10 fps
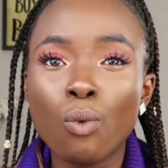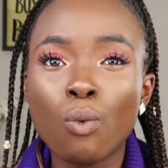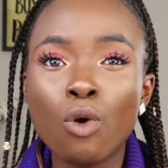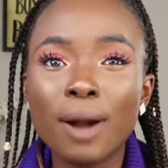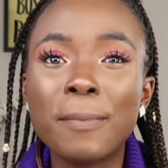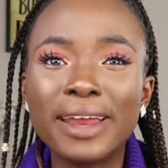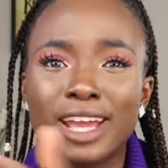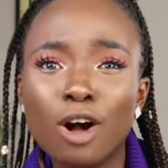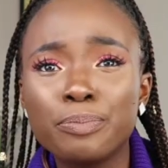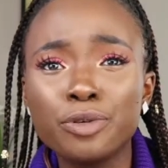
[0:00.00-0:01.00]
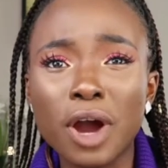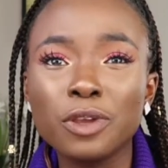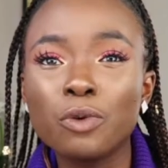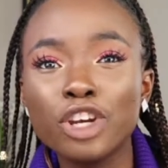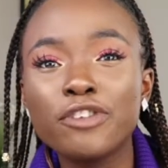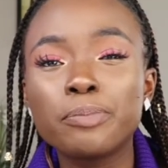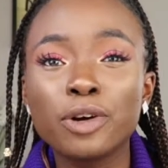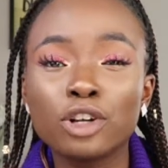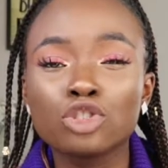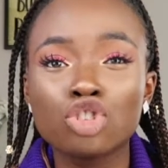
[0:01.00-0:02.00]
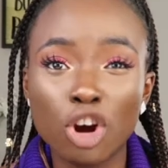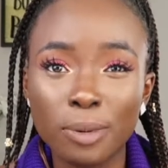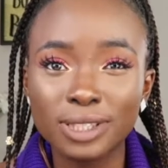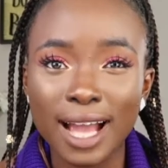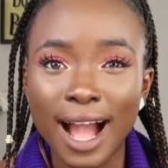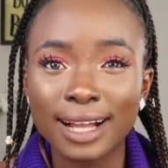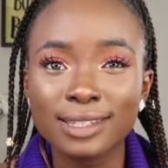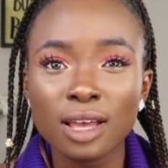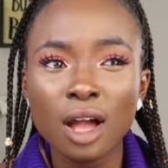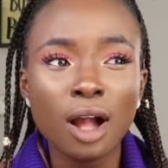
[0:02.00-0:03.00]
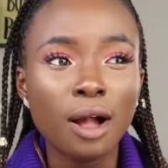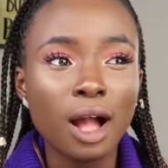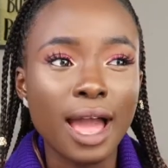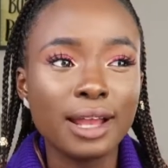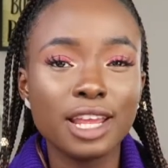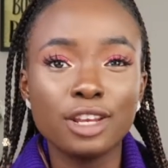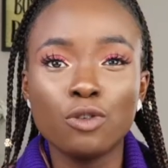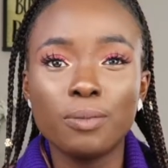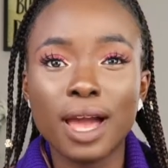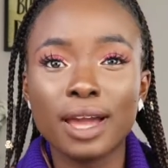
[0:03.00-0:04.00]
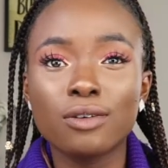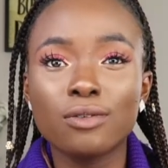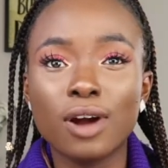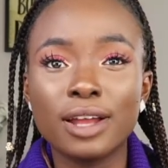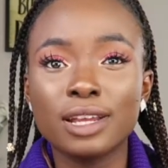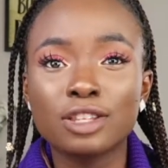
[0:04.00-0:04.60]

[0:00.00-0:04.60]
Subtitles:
what might help you, and you won't even put on TurboTax, and then you'll be like, and then